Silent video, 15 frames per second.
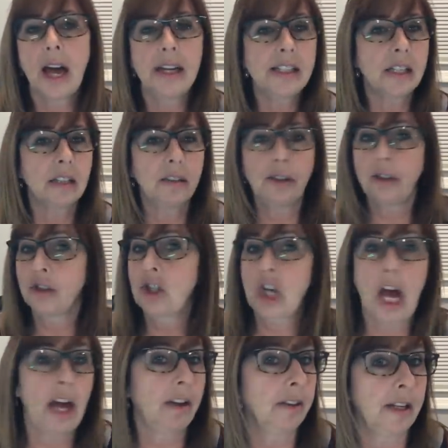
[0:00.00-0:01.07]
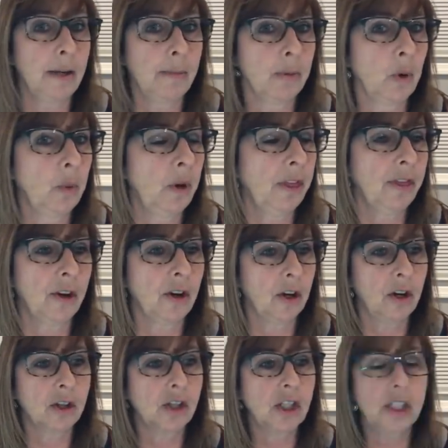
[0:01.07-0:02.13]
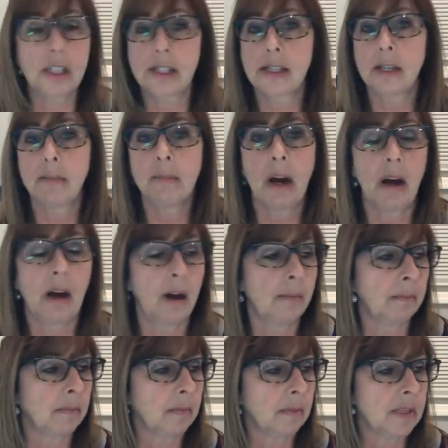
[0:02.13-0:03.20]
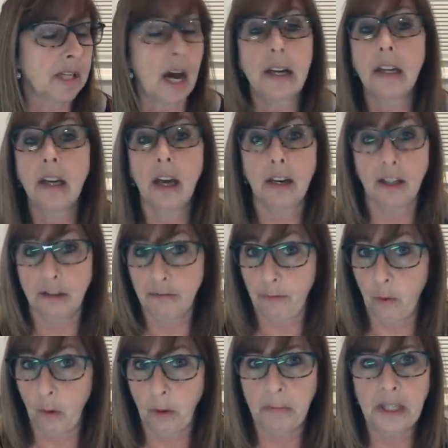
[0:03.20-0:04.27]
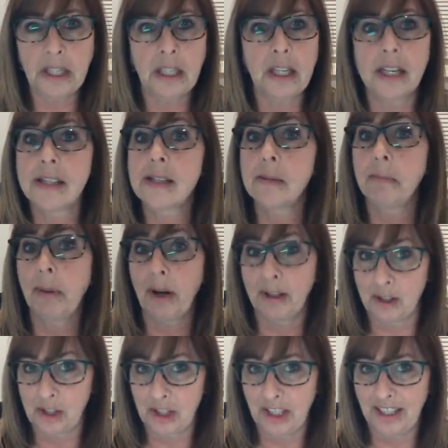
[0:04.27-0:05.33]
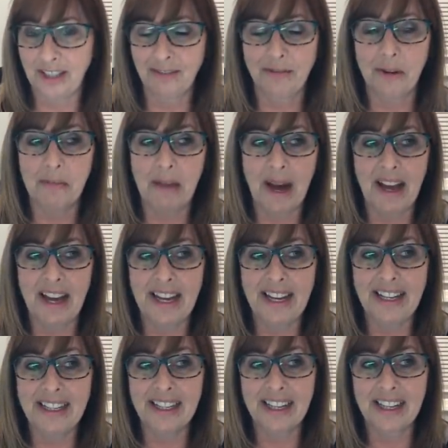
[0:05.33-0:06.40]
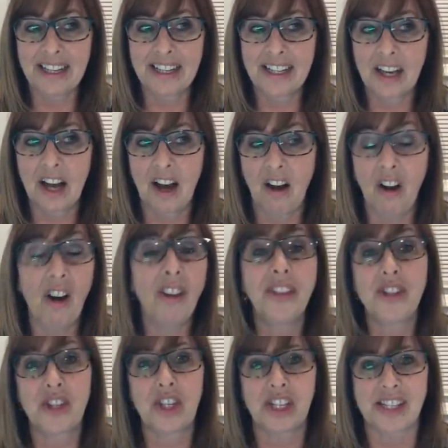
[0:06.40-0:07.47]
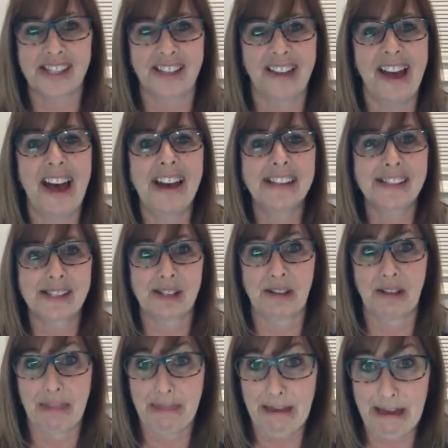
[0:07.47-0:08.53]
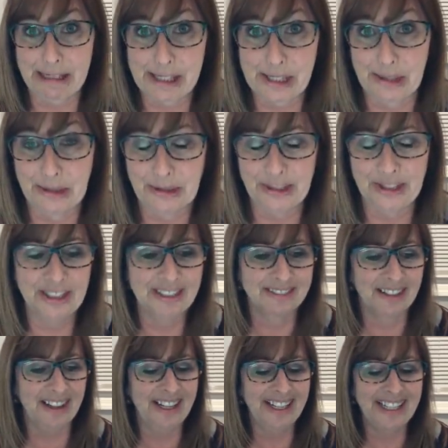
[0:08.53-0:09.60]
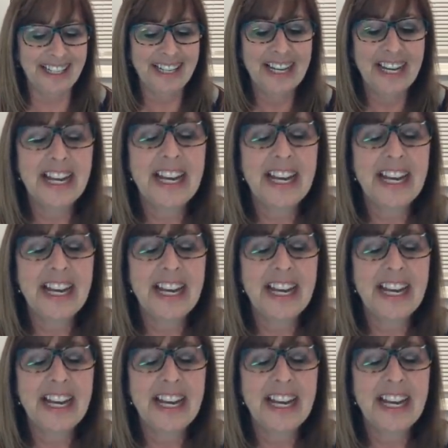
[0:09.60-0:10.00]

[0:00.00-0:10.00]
I did a little child labor with her. She did some um, die cutting for me and some punching for my all the chicks class, so that's cool, right?